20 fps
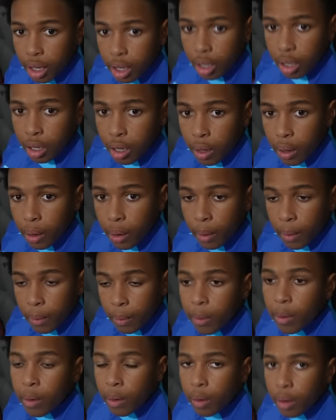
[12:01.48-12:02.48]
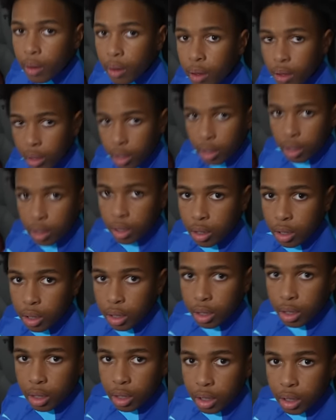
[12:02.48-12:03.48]
Cinemas open. Restaurants are
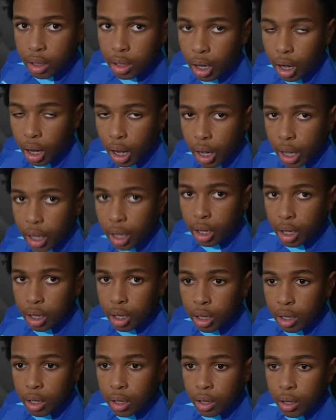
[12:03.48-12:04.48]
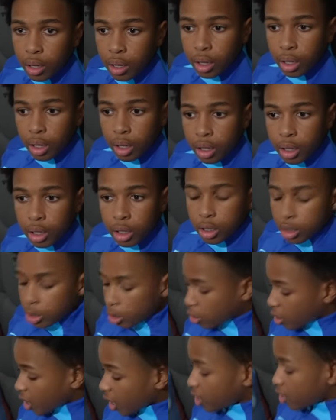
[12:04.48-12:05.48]
open. Alright. You still going?
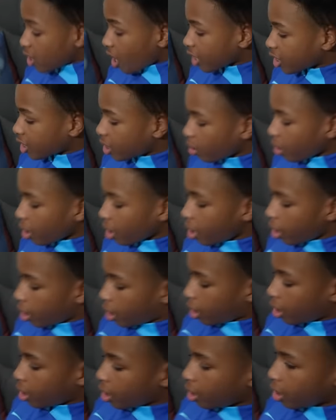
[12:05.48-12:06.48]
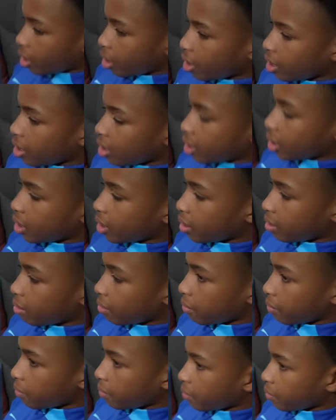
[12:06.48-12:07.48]
Yeah, you like still wanna go?
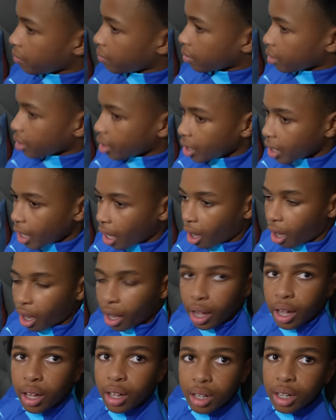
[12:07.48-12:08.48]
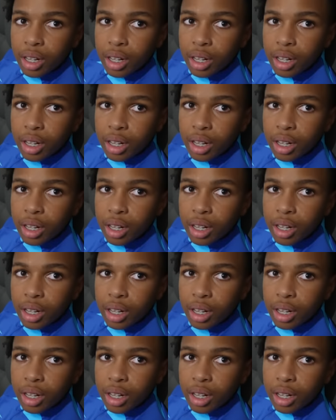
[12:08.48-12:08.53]
Yeah. Yeah, alright.